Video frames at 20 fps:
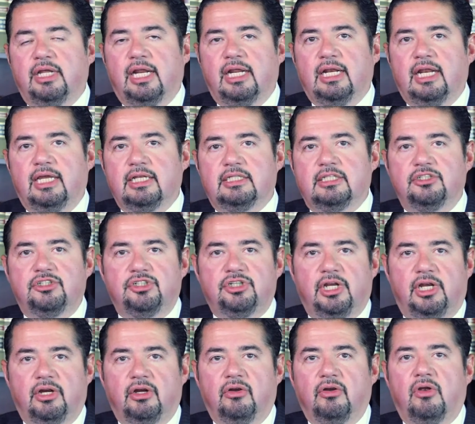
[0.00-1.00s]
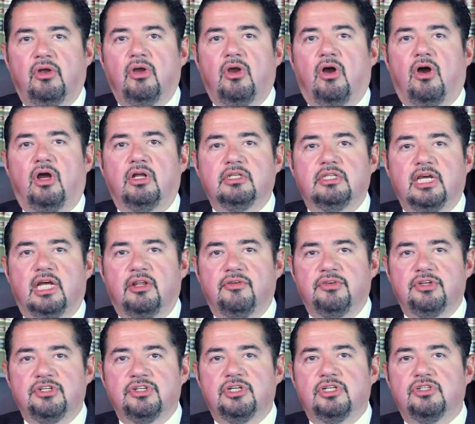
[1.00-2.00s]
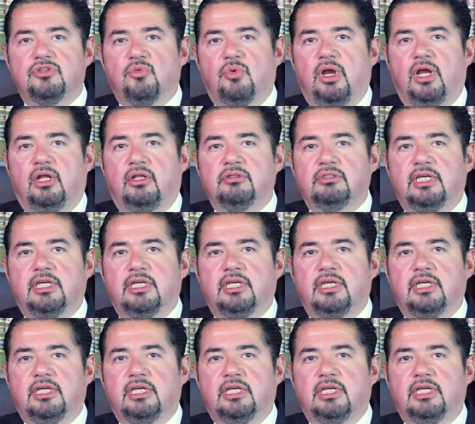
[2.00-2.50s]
and I'd like to share on television as well.